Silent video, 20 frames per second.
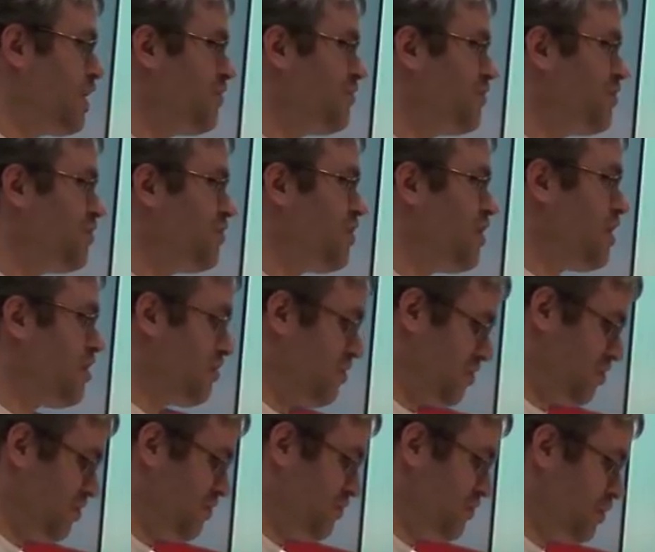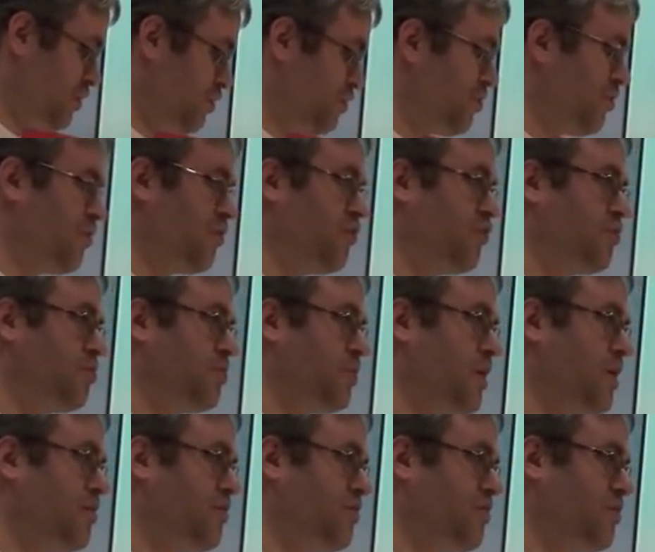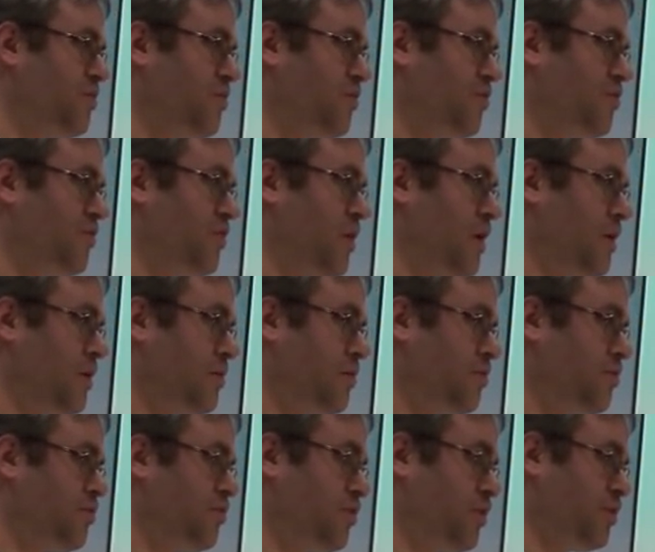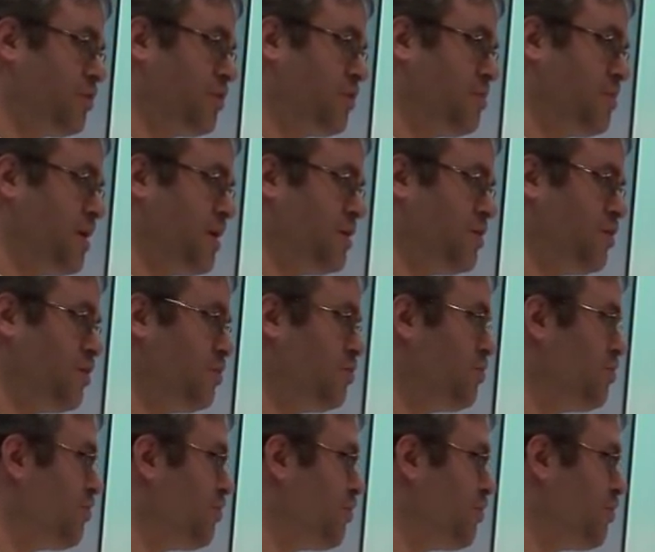to emphasize that the views expressed in this talk are strictly my own,